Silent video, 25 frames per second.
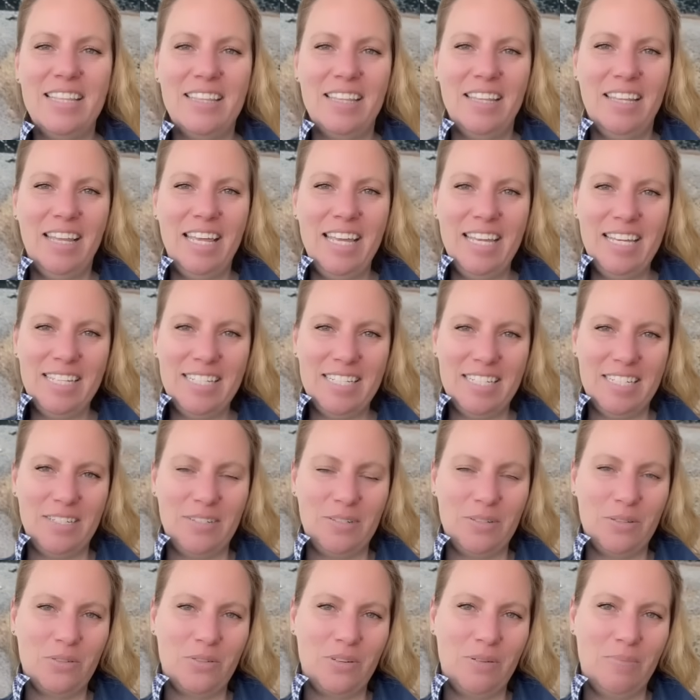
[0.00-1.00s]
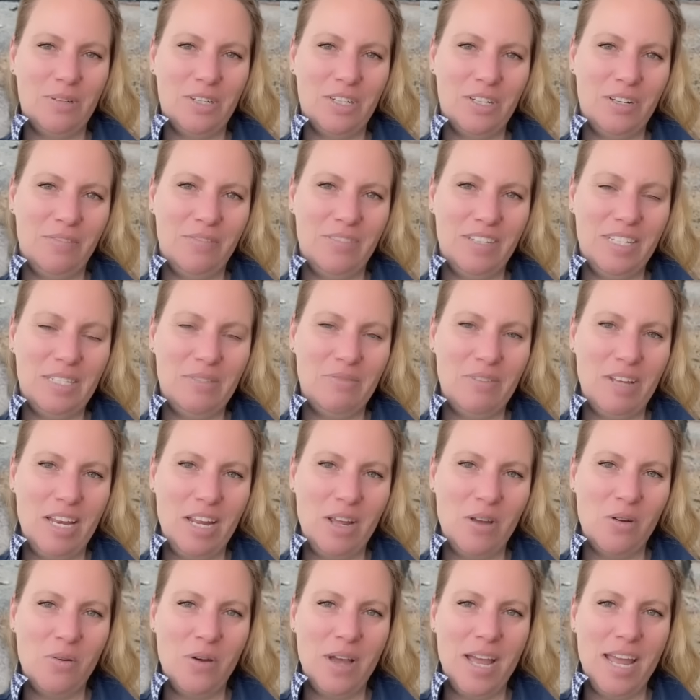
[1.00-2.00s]
The link is in the description of this
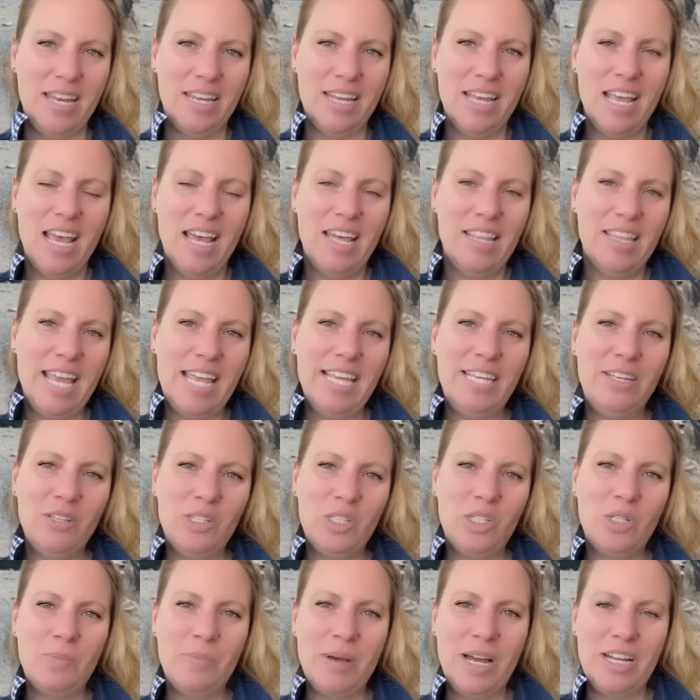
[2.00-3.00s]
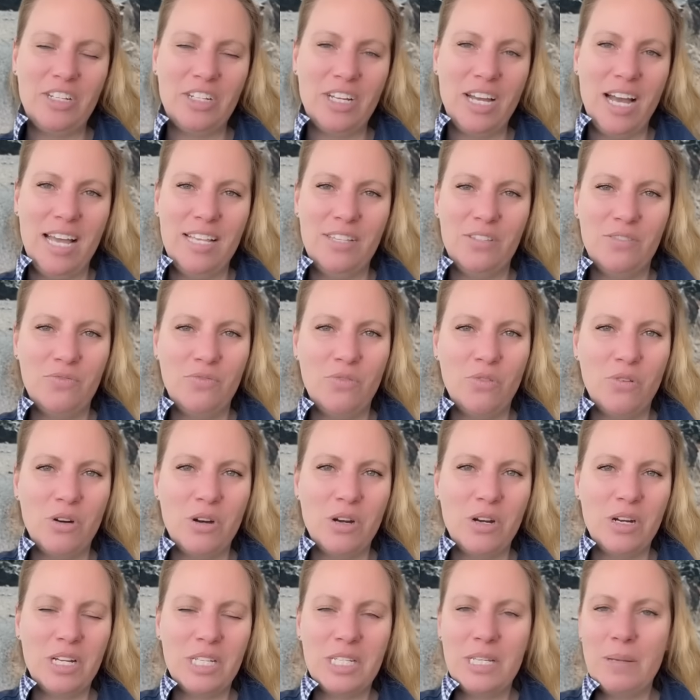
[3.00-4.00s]
video. And thank you so much, guys,
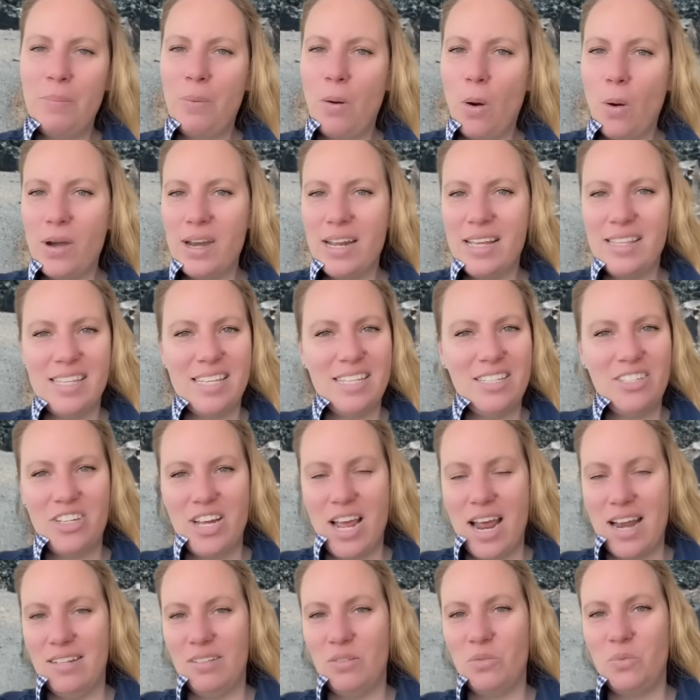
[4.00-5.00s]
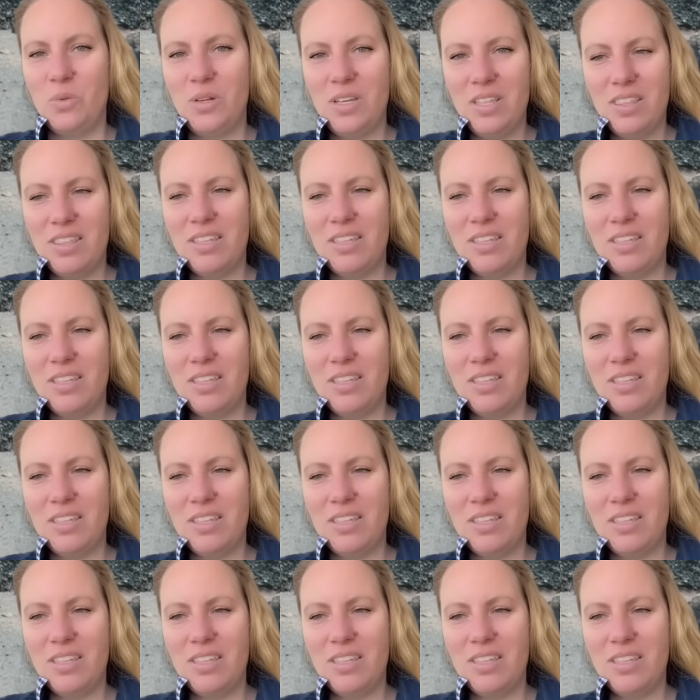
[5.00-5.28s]
for supporting this channel with